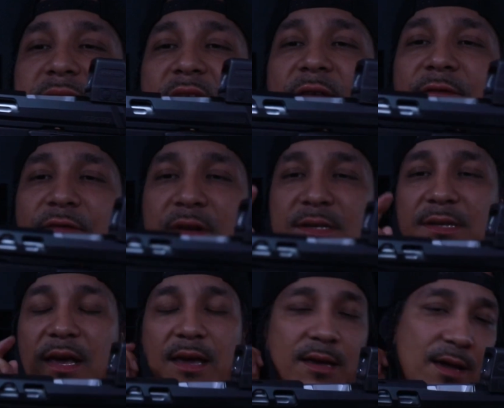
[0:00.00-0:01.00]
of the front
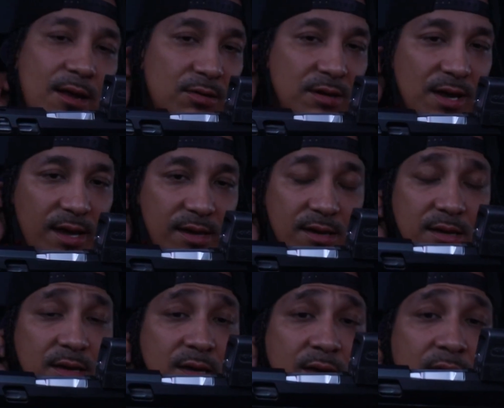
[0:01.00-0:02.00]
sight I don't like.
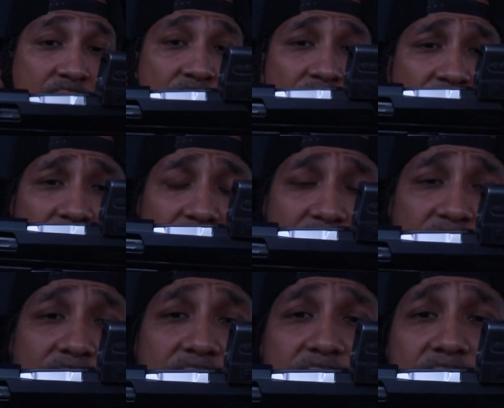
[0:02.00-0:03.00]

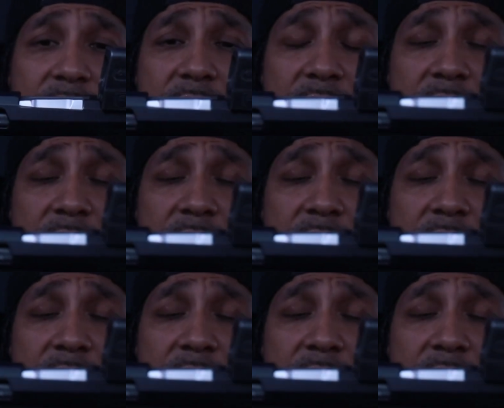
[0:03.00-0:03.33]
And